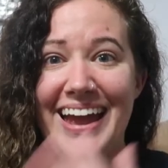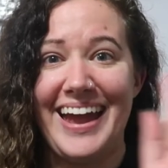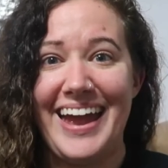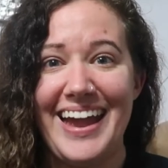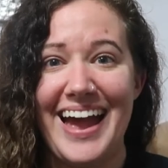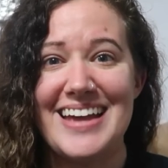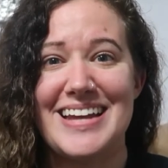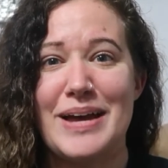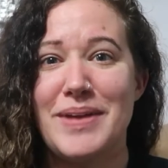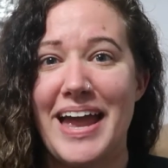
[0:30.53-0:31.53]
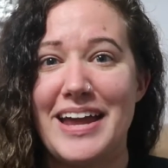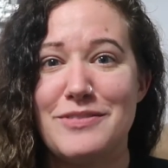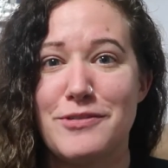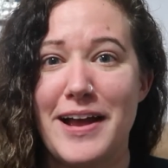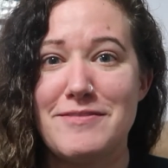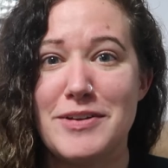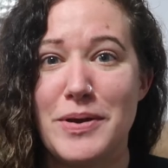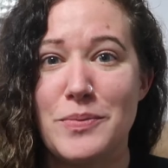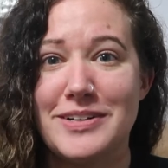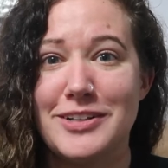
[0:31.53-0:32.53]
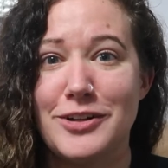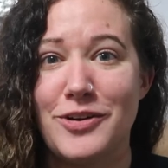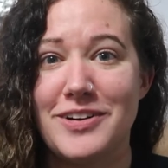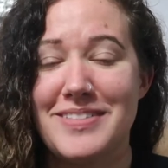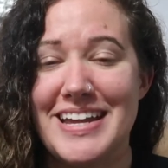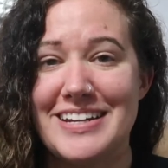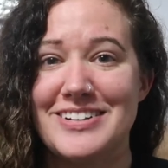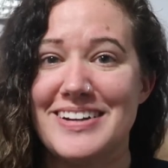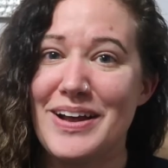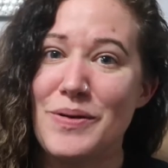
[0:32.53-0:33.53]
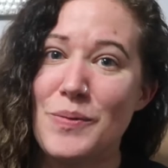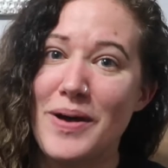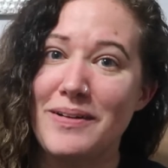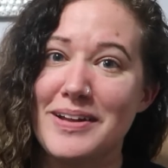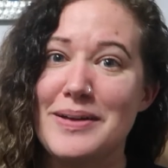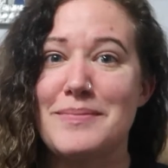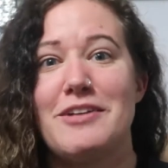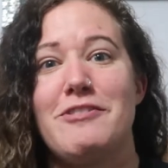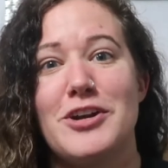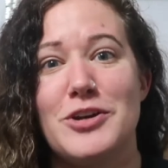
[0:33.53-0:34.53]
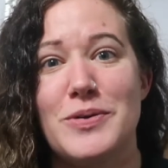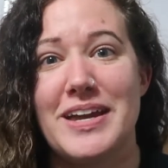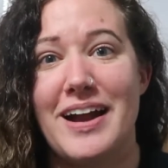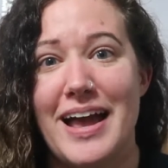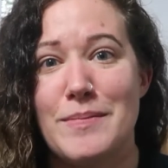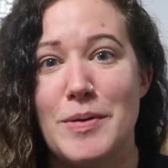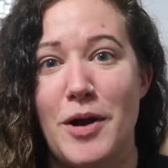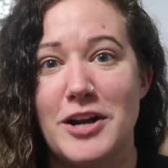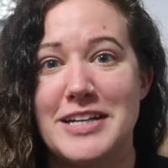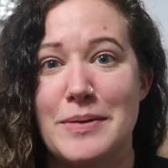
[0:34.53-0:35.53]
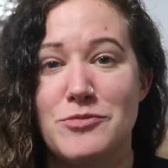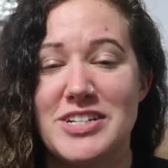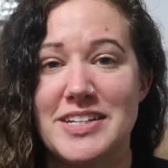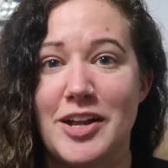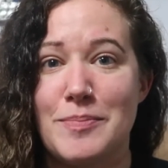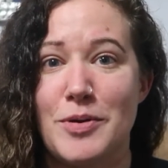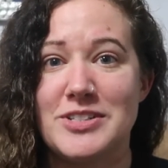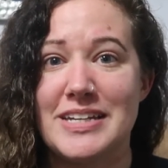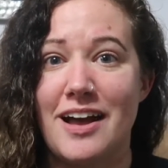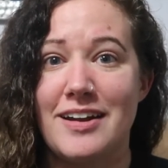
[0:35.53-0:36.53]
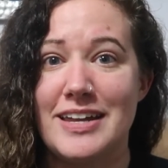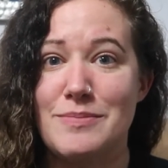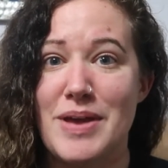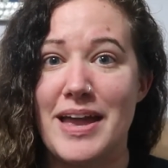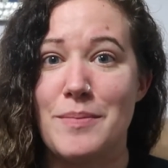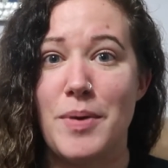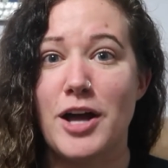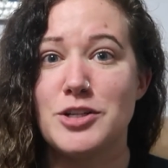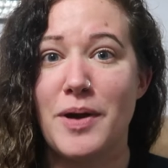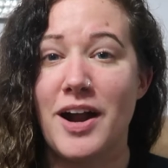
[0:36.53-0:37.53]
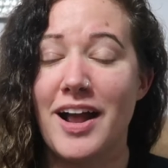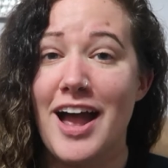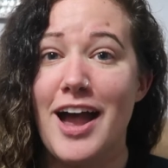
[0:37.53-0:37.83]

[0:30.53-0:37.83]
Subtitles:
Hey guys, I'm Kay and you've arrived at my weird little corner of the internet. Welcome. If you're new here, I am a part-time reseller mostly on eBay and Poshmark.